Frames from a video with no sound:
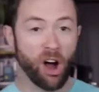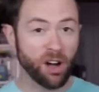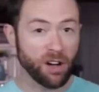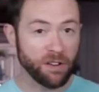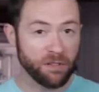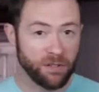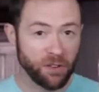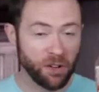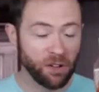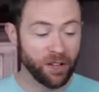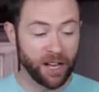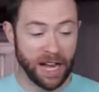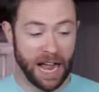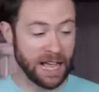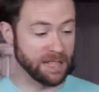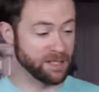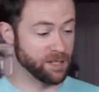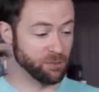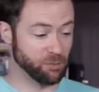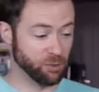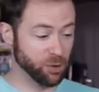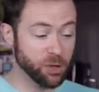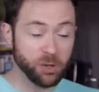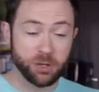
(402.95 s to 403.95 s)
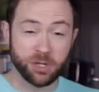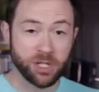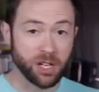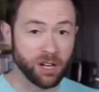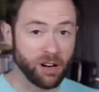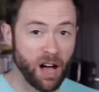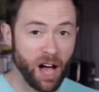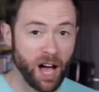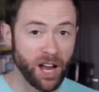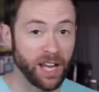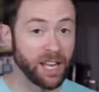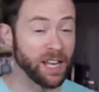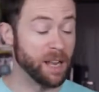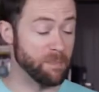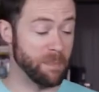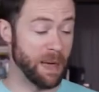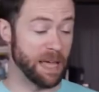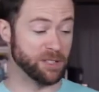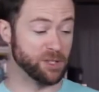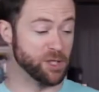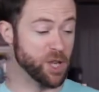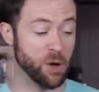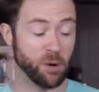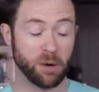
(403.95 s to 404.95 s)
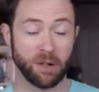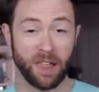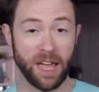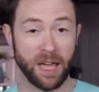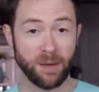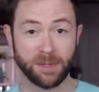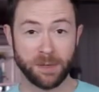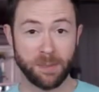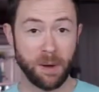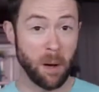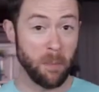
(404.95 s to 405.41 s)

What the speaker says: artful, it has a rooster on it, it makes no claims